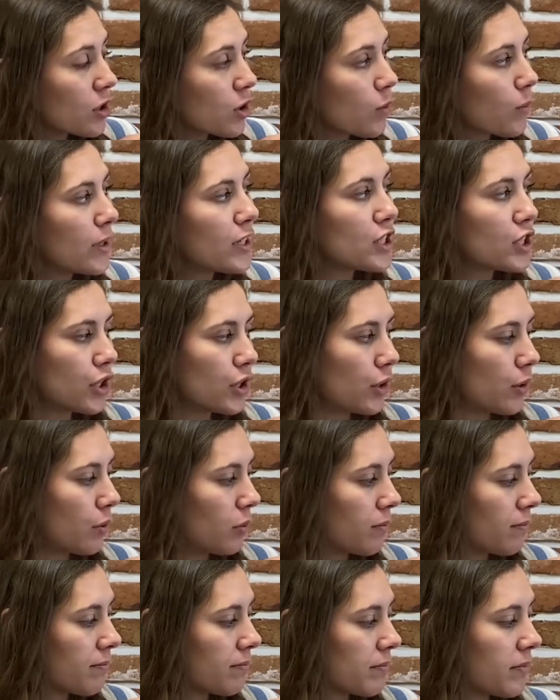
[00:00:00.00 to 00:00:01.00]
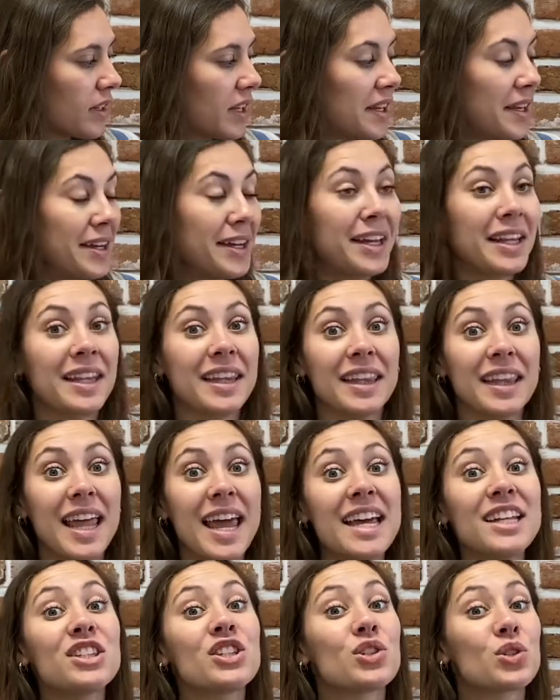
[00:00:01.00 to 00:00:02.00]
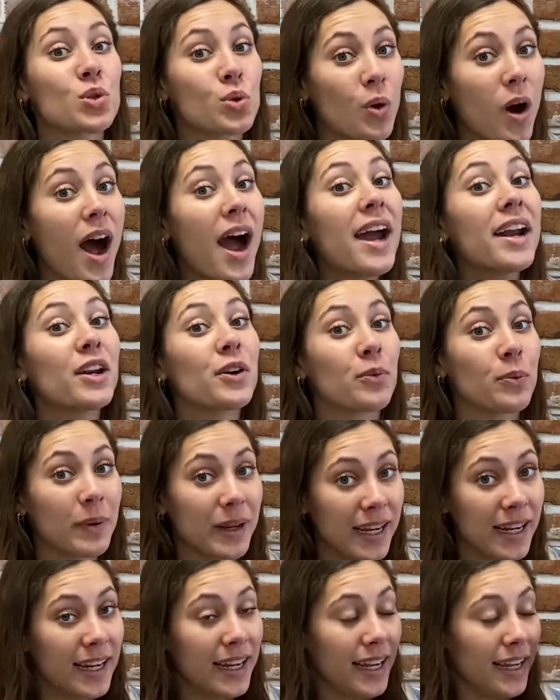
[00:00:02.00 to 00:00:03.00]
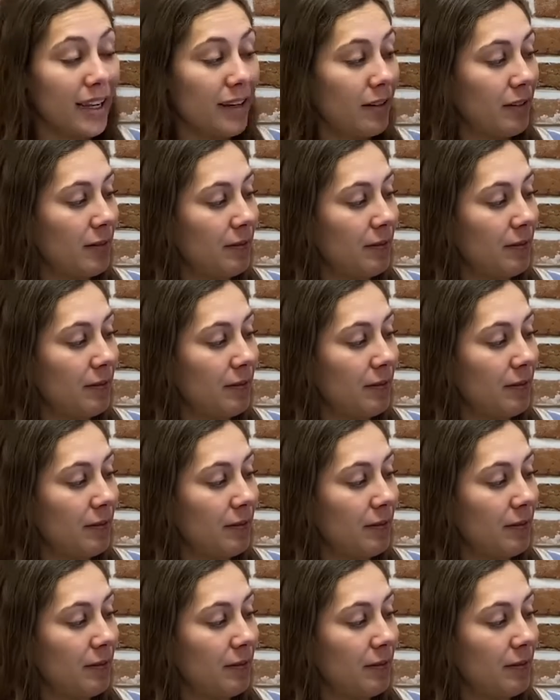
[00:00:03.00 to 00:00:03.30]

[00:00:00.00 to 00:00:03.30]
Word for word: We do. Let's try to read it.